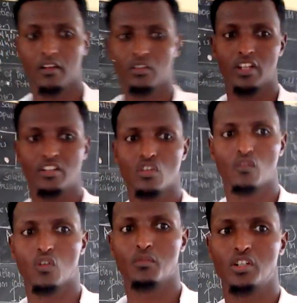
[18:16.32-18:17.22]
There is no
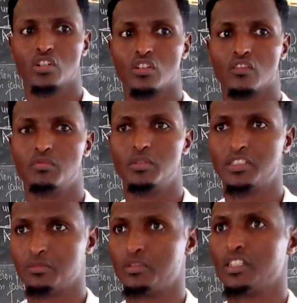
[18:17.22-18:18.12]
formation of
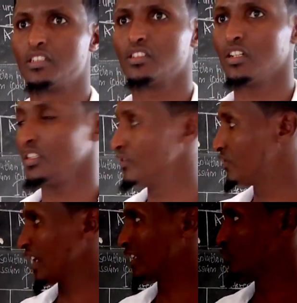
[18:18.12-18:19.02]
precipitate. In
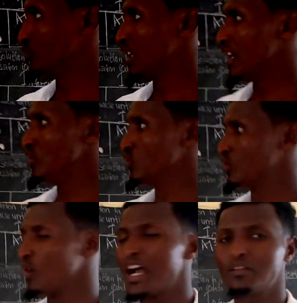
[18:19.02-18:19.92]
fact,
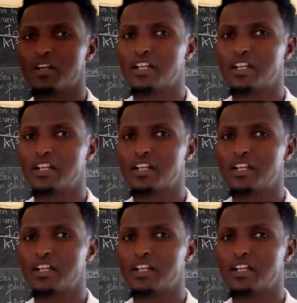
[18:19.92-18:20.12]
why we